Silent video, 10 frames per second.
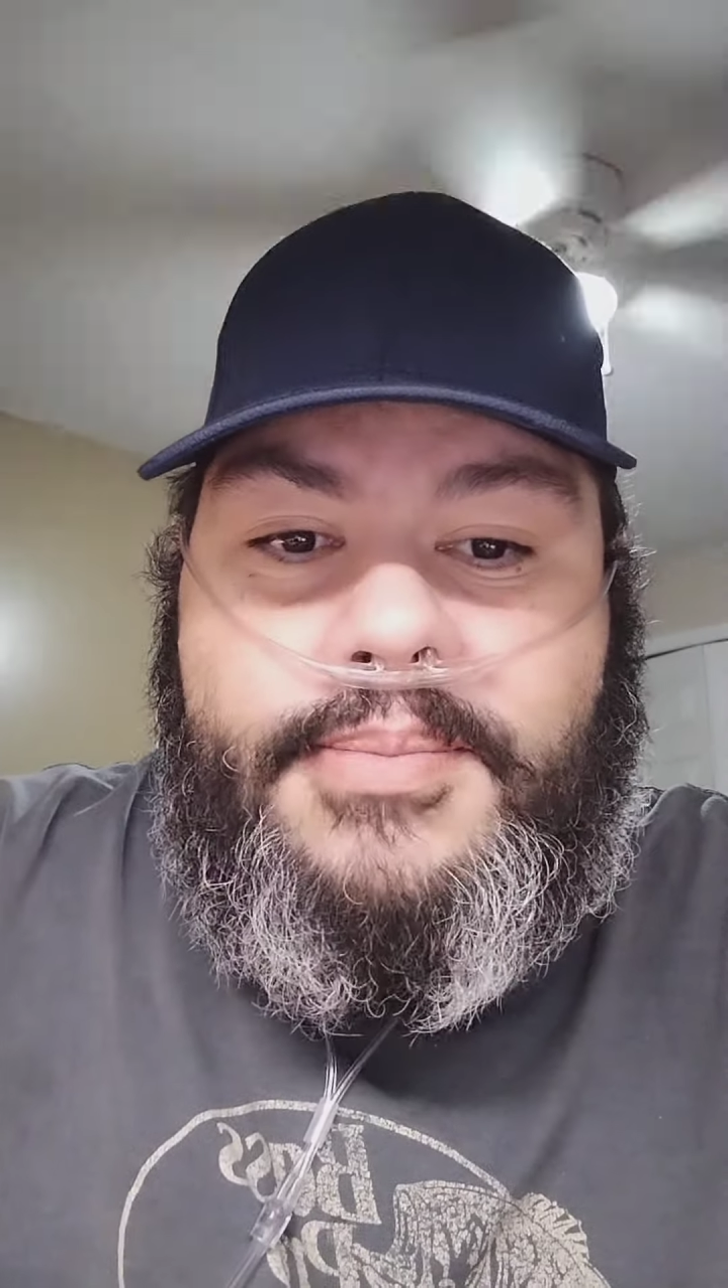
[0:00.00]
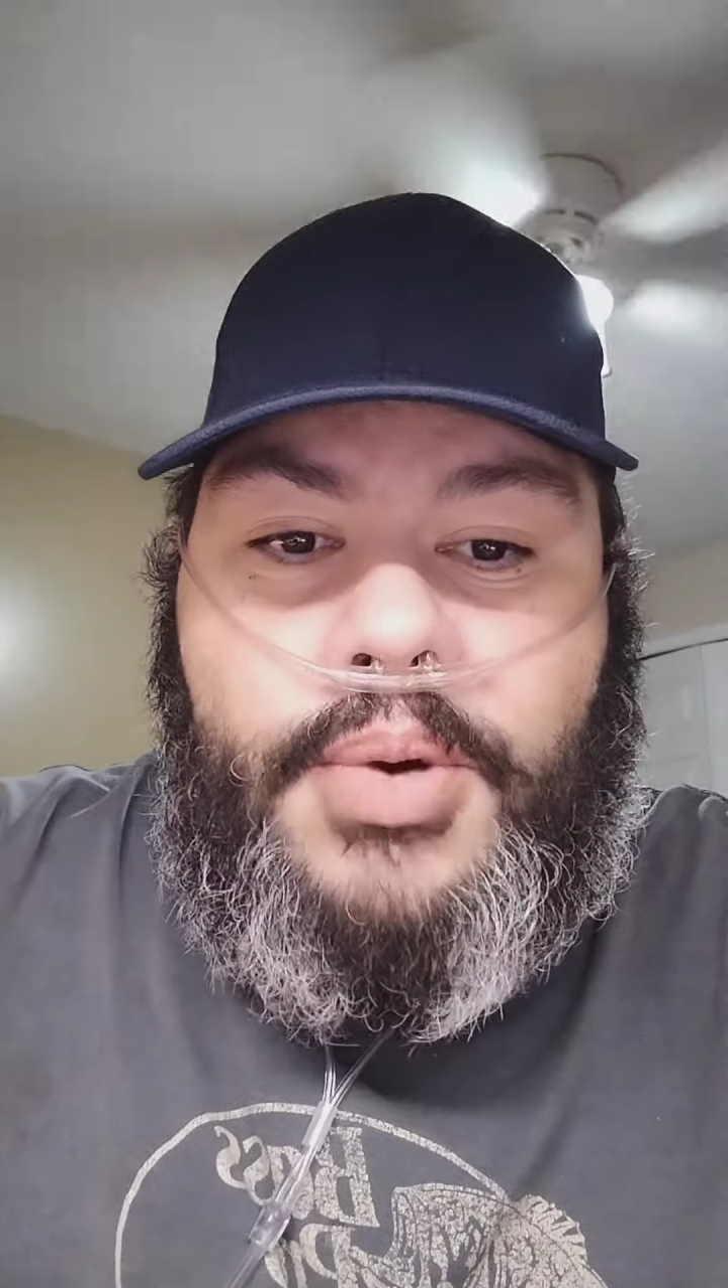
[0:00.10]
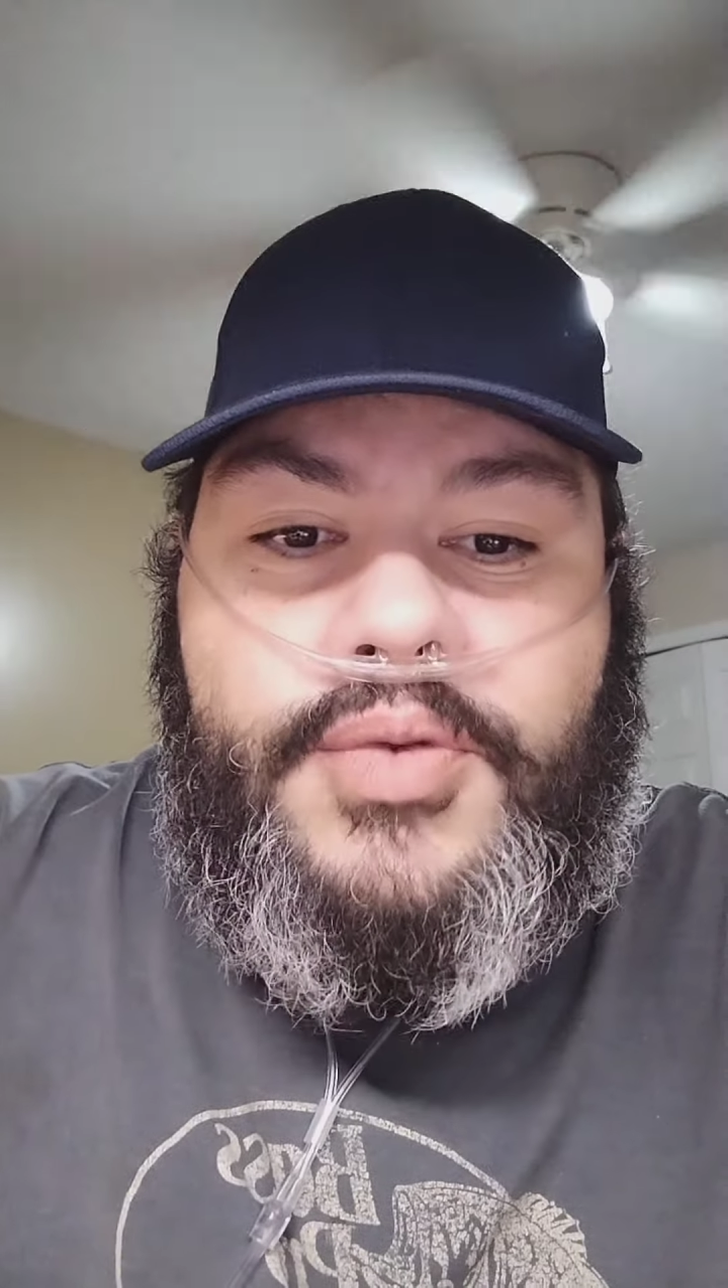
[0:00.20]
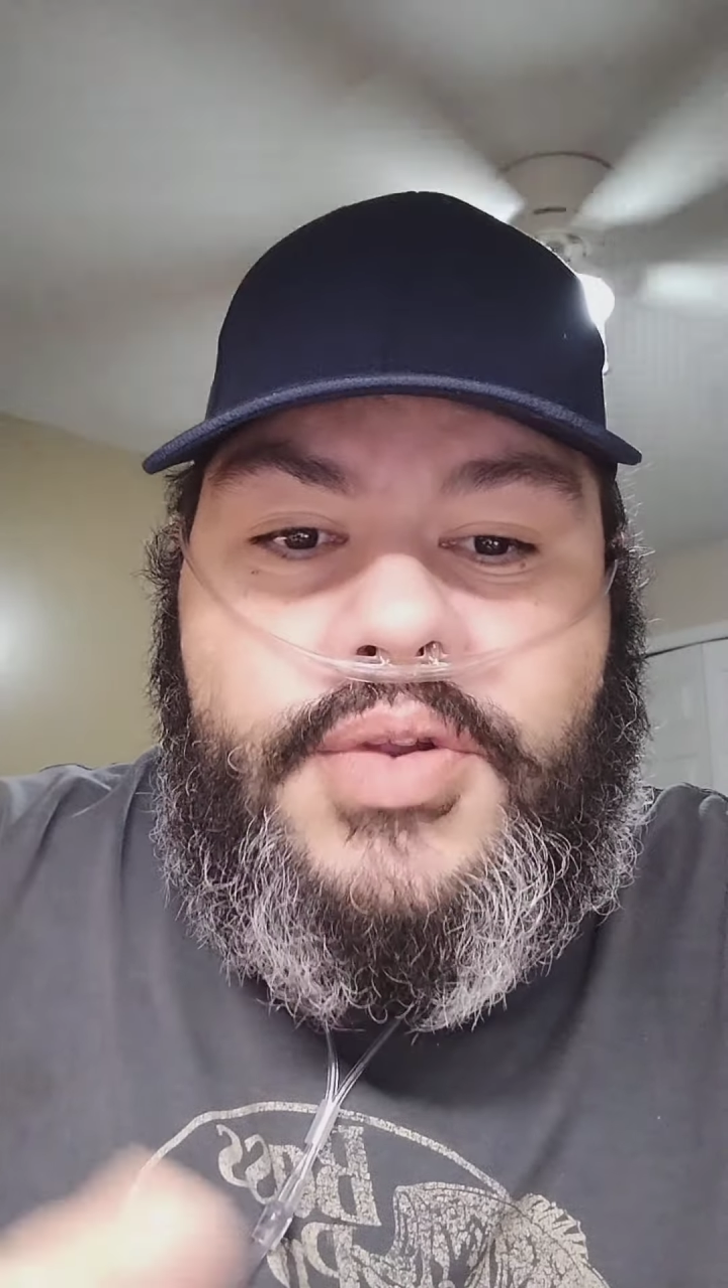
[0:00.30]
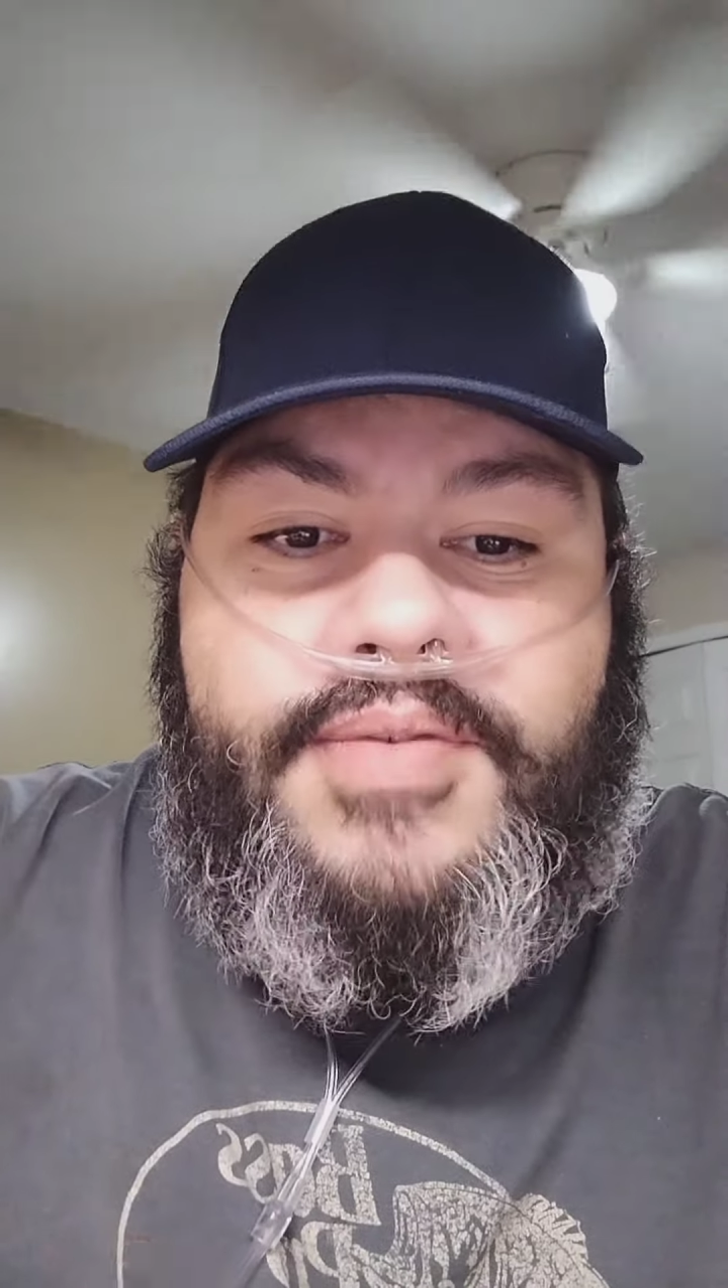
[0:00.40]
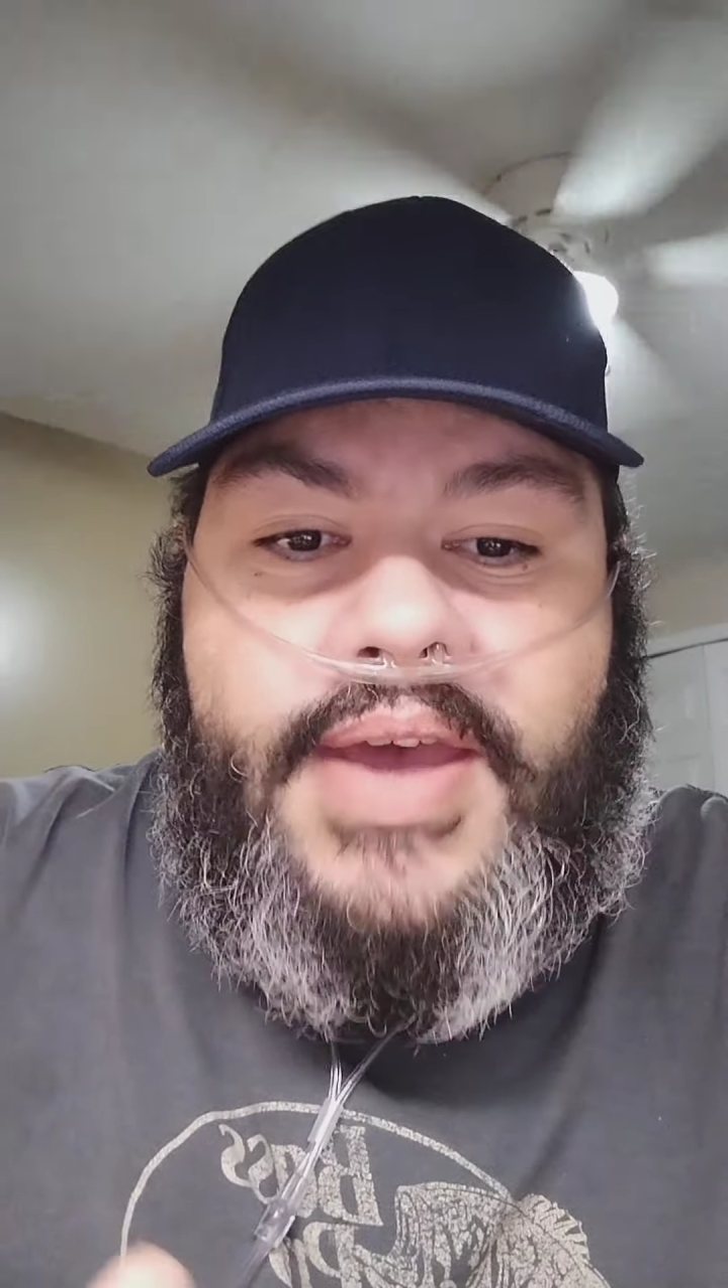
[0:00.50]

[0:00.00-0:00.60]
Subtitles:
Most of it